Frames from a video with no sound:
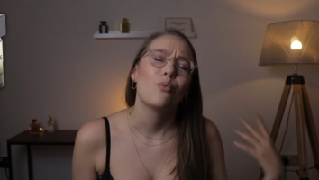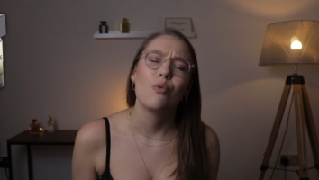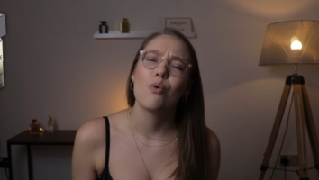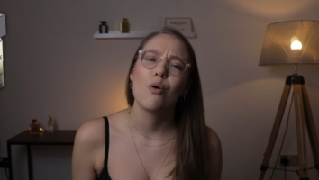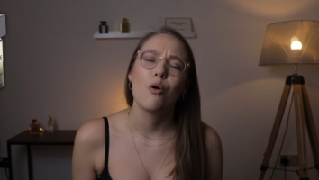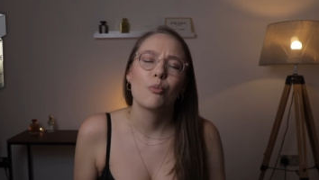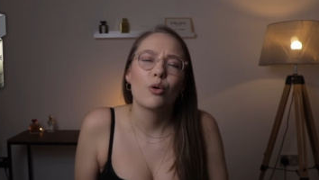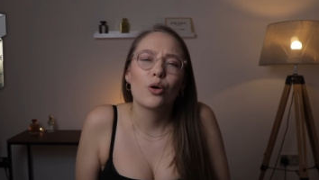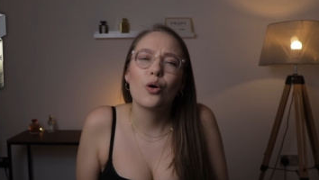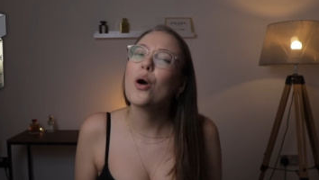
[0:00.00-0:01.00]

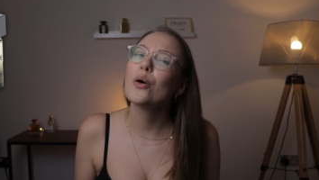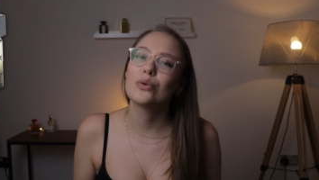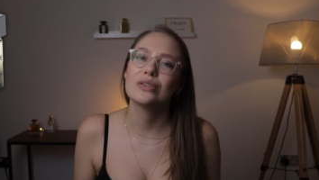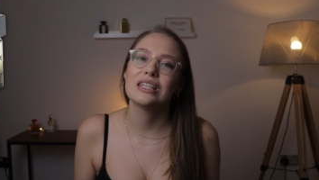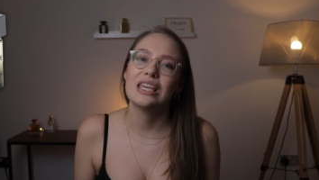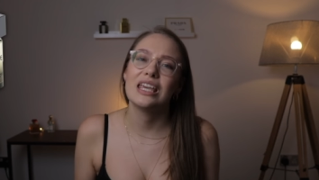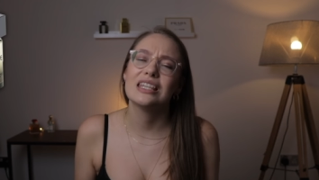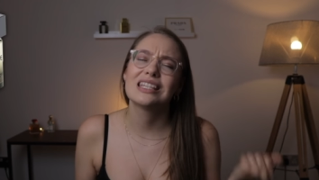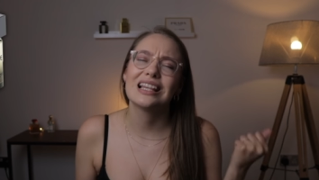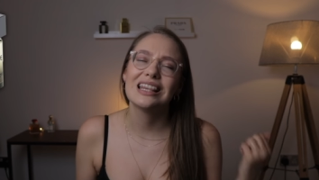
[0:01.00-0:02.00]
warm,
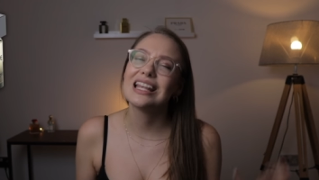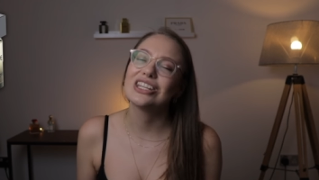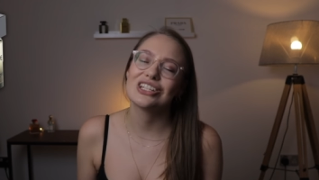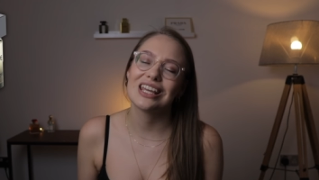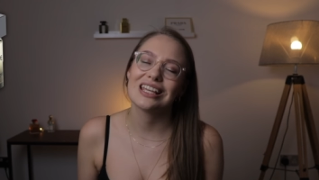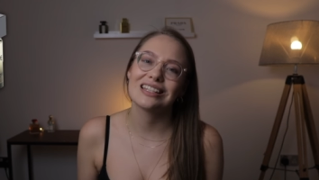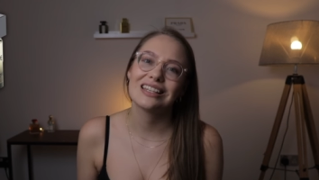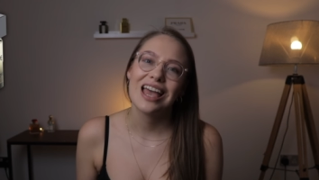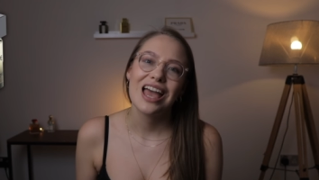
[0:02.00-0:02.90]
cozy, delicious,